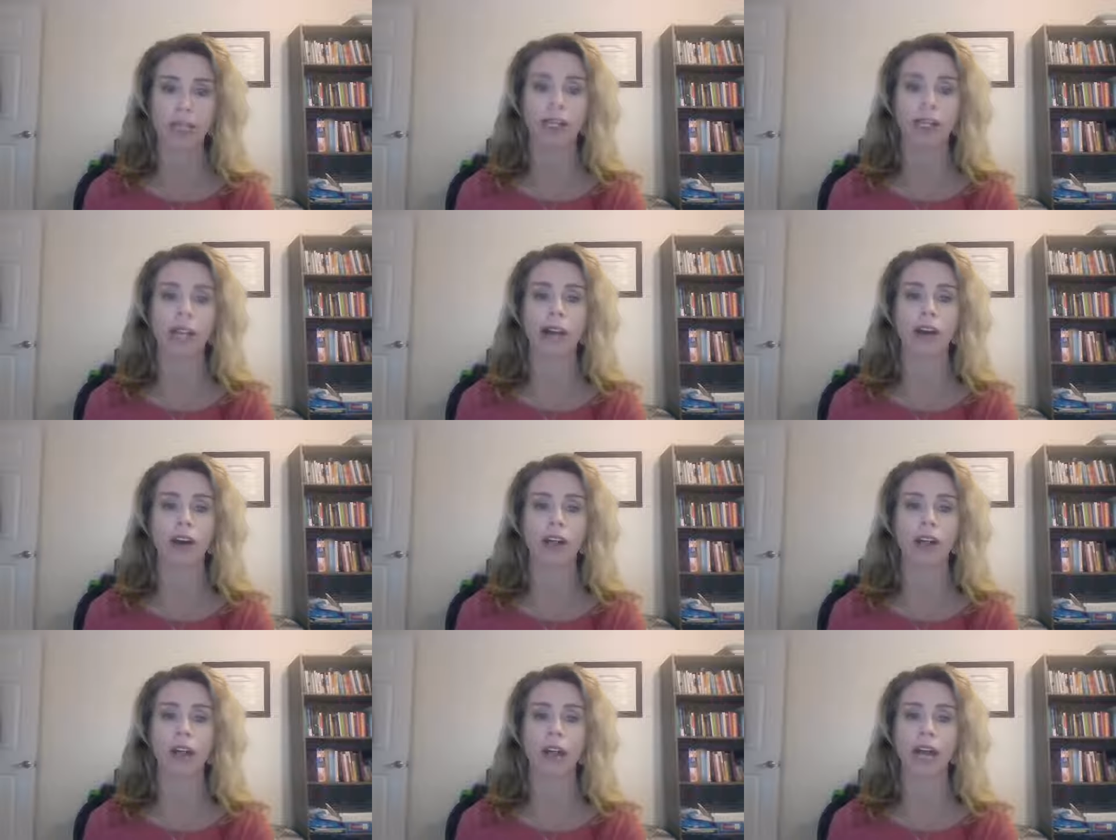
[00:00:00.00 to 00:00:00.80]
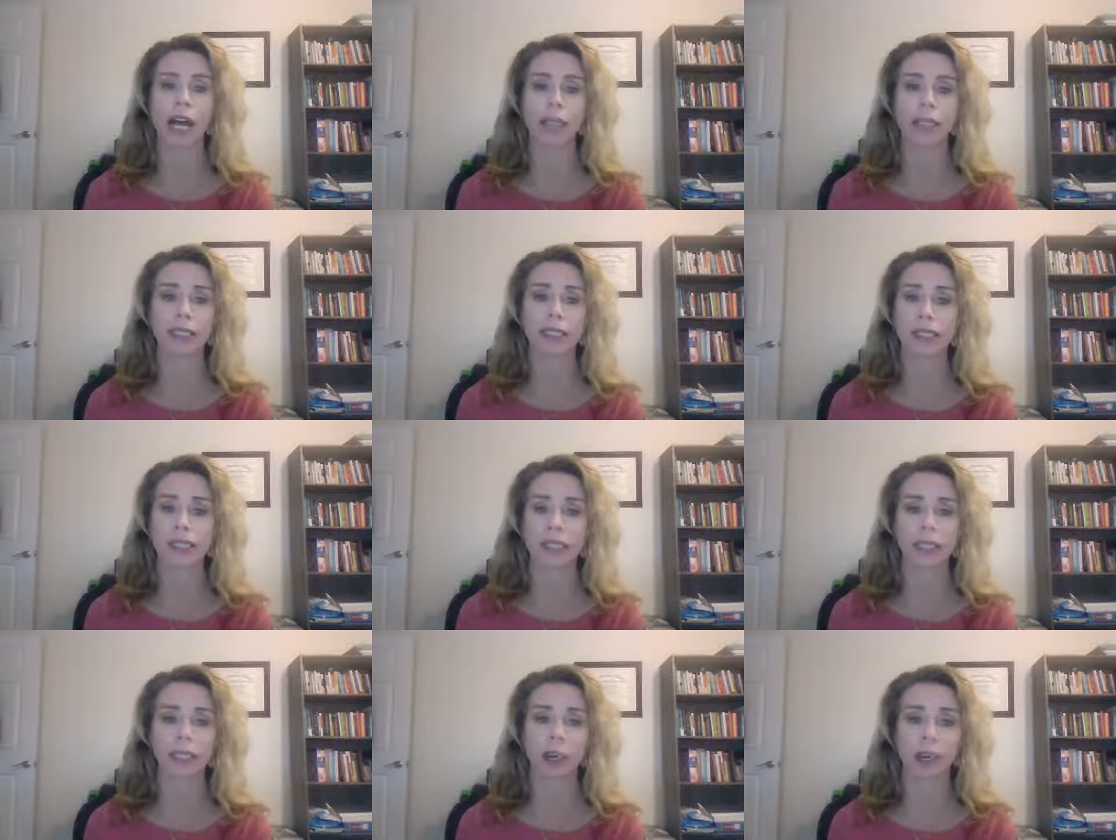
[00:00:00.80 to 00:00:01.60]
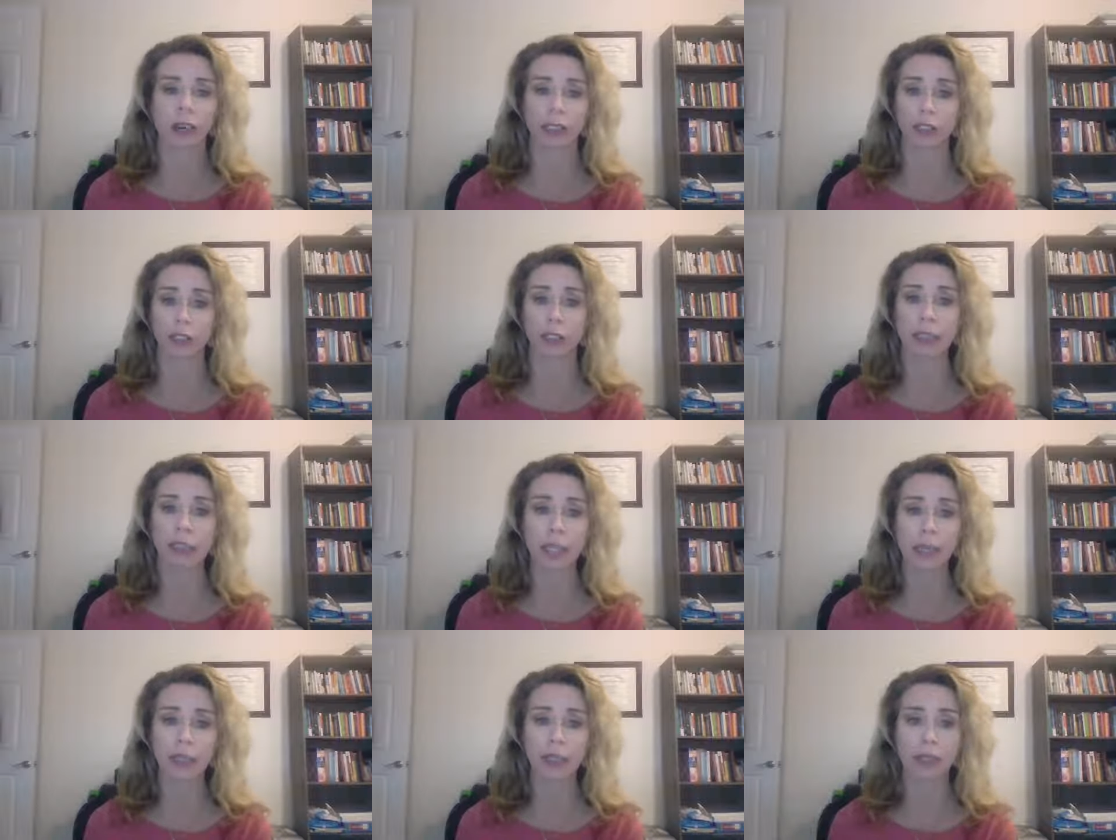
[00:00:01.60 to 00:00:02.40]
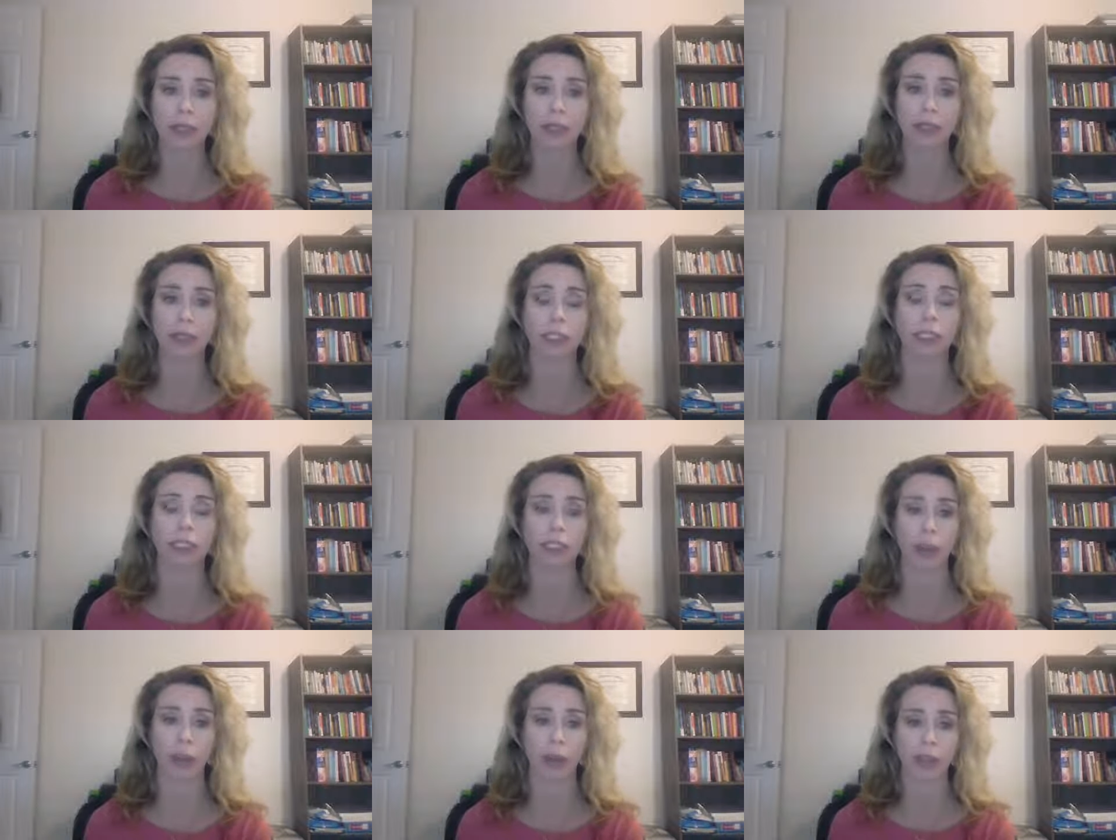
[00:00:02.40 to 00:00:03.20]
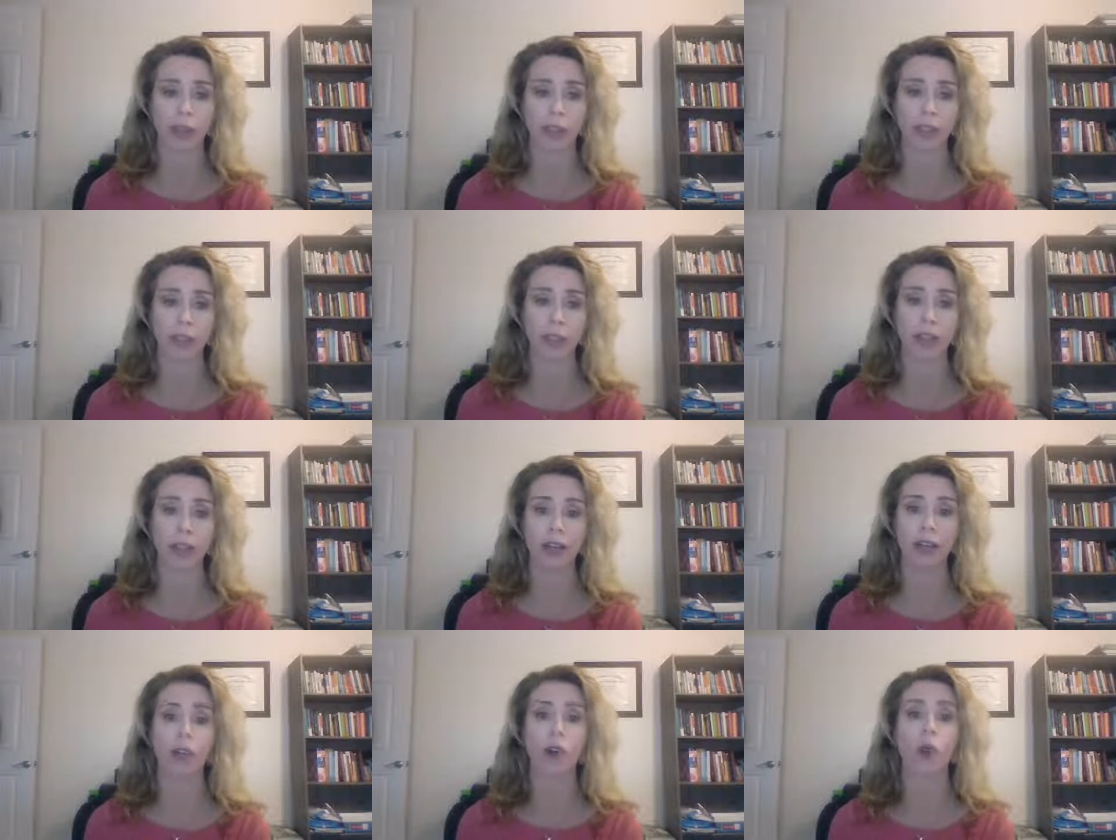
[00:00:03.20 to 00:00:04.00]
Now, you're not going to see it on your statement, because you know why they do that?